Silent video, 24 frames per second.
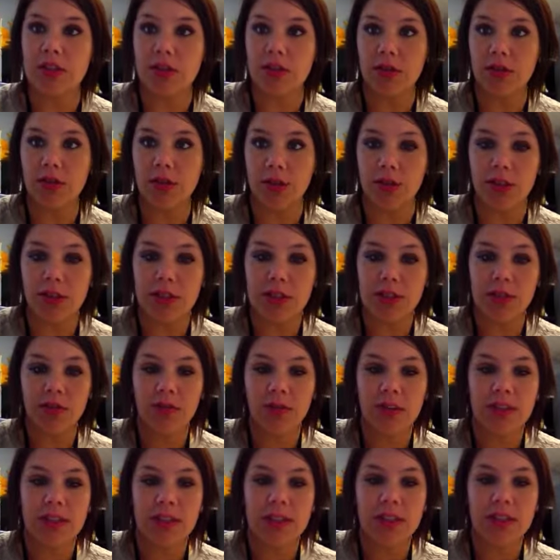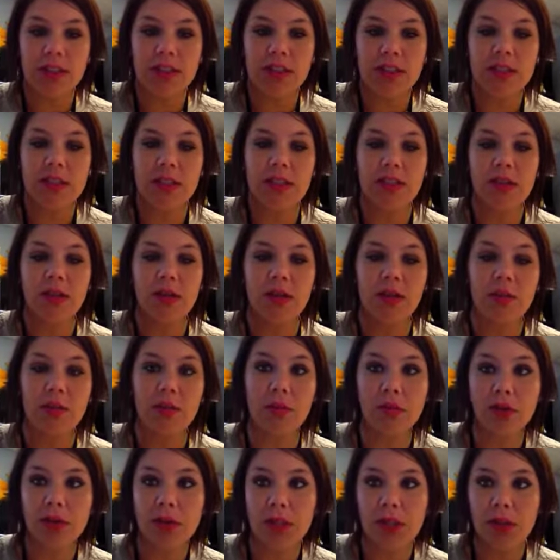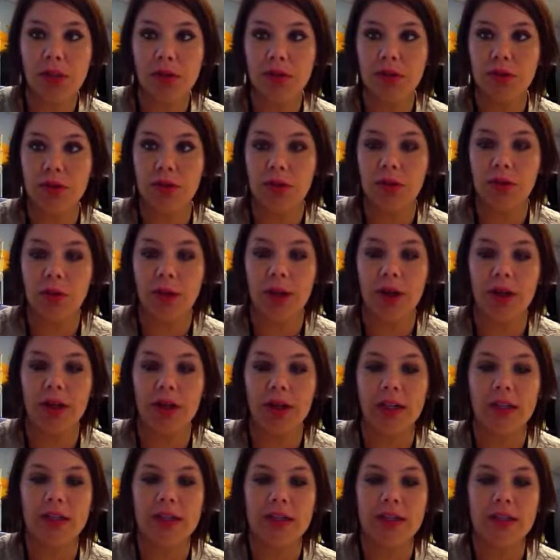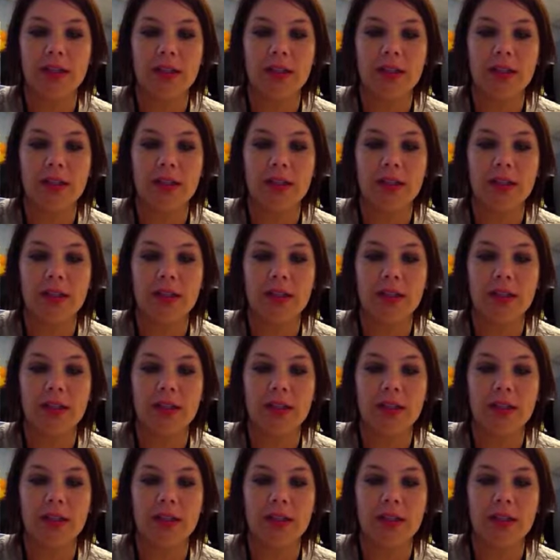to learning differences, multicultural awareness,